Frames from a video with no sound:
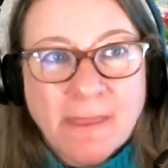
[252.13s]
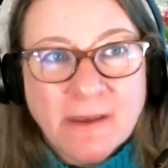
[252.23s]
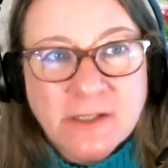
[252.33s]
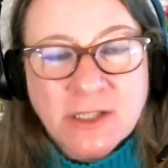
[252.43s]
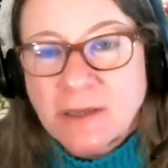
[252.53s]

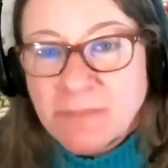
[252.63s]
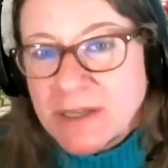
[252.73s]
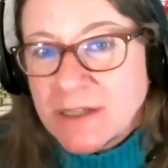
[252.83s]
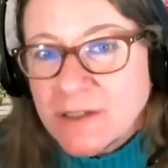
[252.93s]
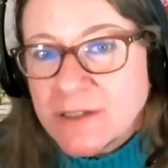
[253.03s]
She'd
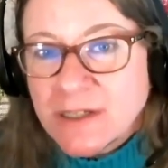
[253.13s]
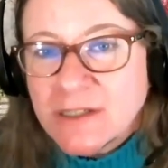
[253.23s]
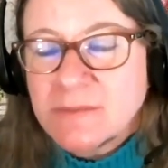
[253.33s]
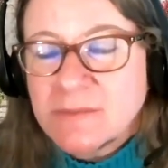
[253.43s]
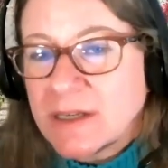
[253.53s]
appealed
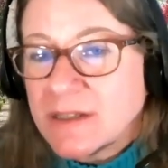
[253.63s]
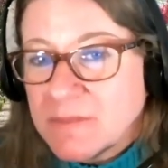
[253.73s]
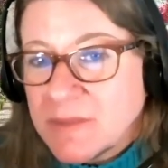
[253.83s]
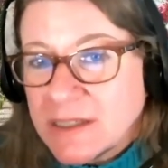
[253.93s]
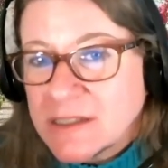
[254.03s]
it, but in
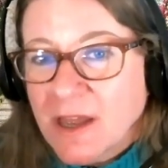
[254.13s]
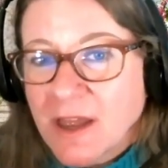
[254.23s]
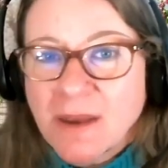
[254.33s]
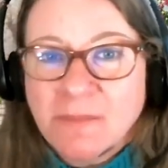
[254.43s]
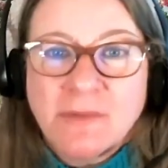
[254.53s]
the
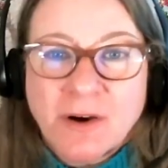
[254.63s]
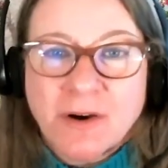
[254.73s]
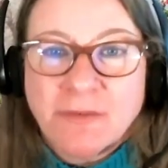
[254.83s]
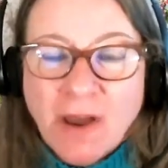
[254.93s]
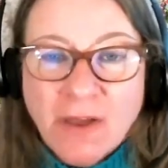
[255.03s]
meantime,
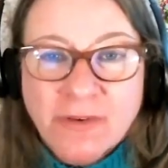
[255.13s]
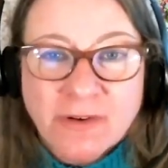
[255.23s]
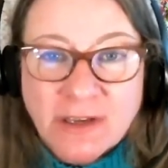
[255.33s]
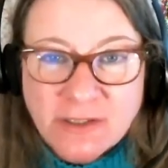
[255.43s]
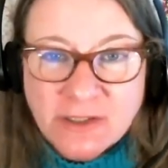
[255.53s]
her
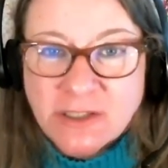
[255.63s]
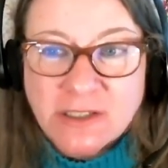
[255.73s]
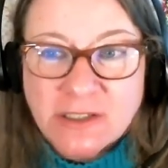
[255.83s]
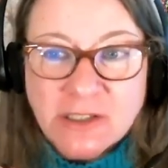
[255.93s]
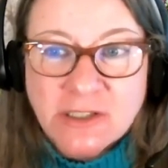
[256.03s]
father and
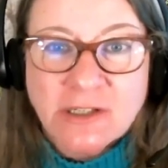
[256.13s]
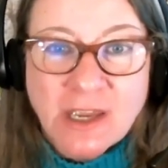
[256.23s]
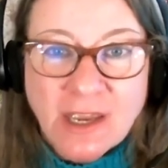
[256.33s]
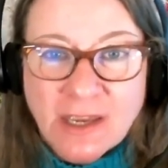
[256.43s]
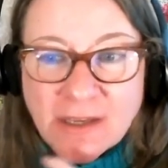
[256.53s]
she took
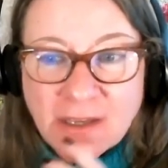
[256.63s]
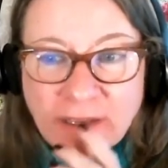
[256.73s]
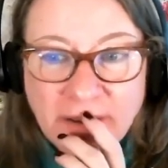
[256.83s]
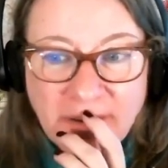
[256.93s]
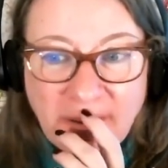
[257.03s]
a
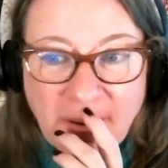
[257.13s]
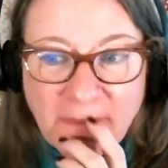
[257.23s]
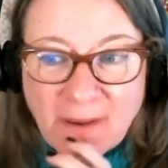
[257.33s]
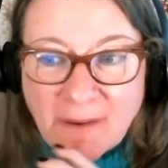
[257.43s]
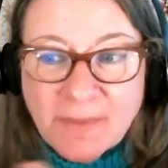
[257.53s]

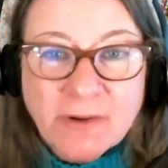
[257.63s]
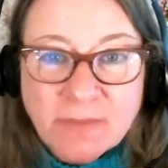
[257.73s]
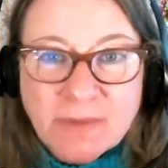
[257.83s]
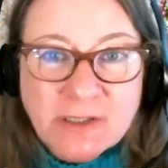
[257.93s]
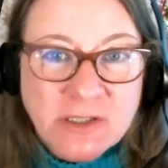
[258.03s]

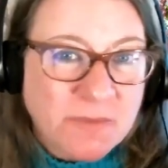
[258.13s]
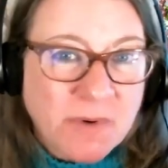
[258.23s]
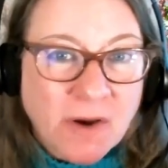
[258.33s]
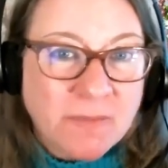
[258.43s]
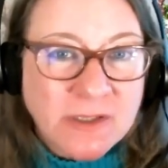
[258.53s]
pilgrimage to
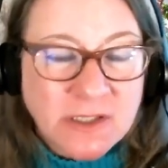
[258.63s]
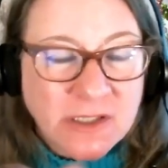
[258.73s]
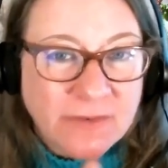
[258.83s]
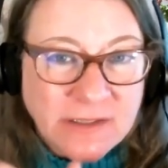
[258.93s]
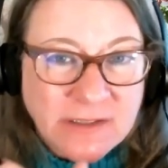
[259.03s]
Rome, which, you
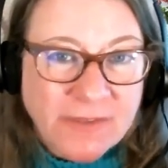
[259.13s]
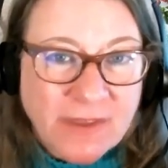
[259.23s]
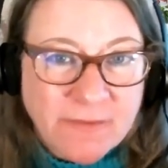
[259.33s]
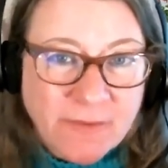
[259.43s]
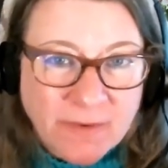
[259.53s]
know, that's not
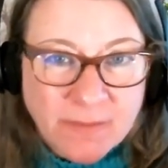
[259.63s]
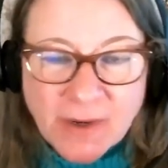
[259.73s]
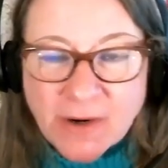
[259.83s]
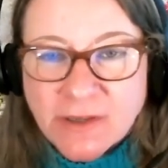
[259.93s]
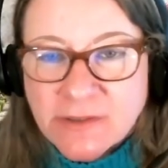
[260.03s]
that far from
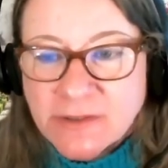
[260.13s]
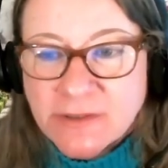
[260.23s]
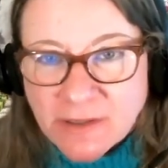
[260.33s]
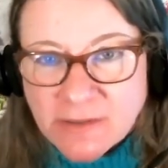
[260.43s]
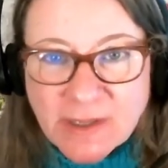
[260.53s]
Paris. It's
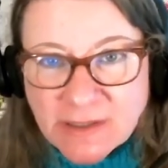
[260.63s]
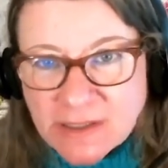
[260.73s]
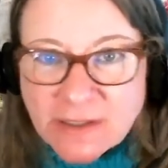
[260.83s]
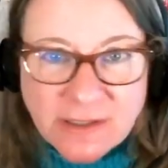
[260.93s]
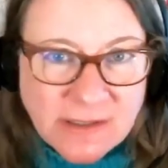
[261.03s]
not as big a
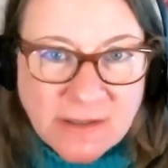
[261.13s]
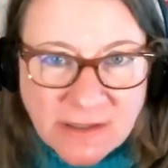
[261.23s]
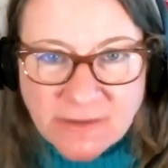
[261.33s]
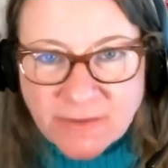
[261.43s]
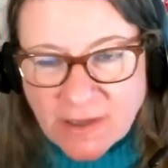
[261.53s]
deal as it
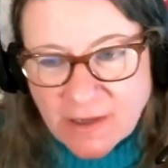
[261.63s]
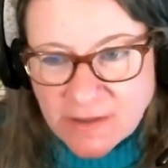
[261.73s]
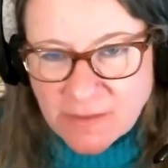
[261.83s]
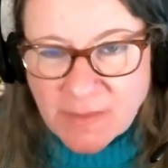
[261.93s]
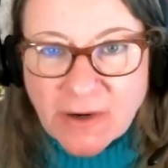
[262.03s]
is for, like,
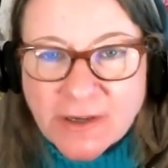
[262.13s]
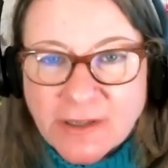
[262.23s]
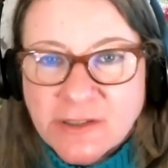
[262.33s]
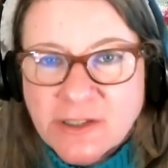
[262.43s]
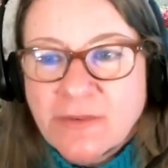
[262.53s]
as
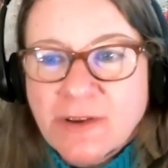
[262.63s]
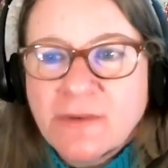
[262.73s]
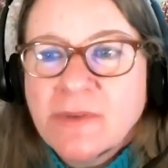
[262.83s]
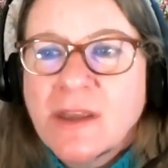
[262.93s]
Americans to go there.